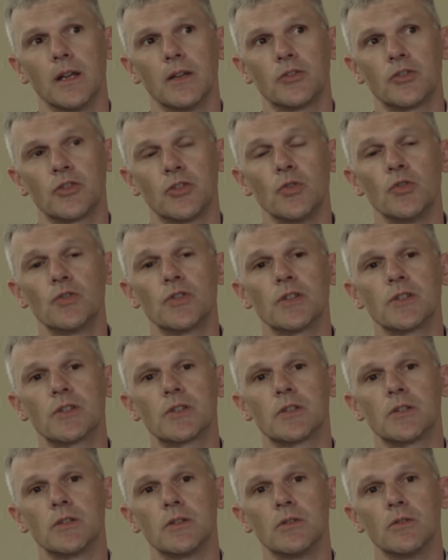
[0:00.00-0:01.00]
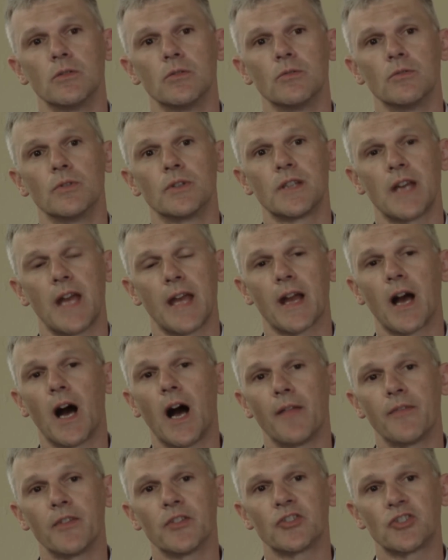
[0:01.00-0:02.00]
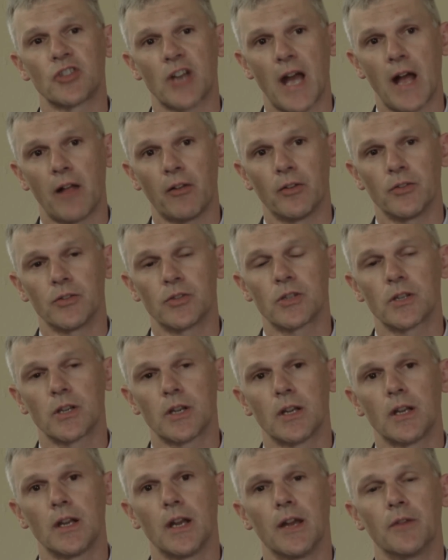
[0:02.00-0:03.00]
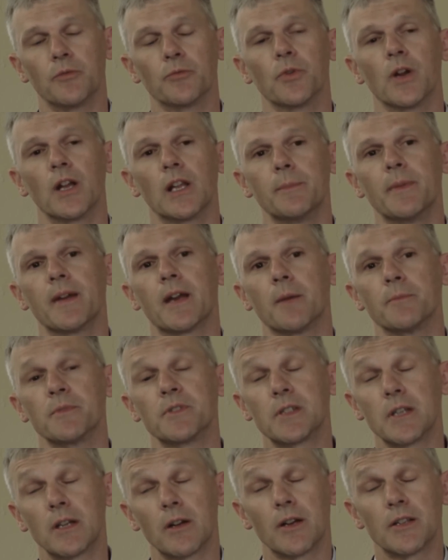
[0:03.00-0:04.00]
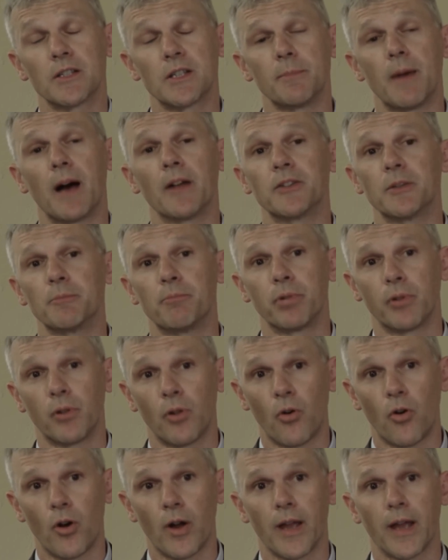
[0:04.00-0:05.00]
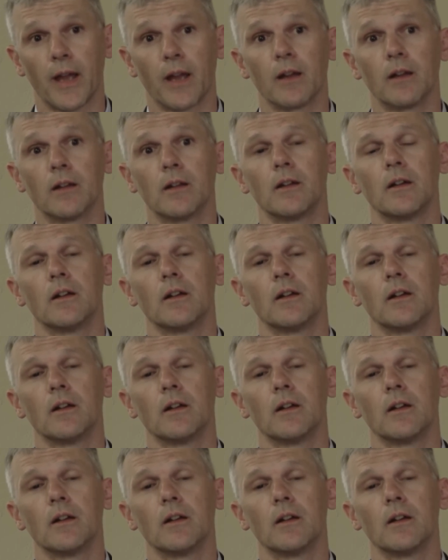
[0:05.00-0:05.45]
chooses to take on this challenge and really become serious about deploying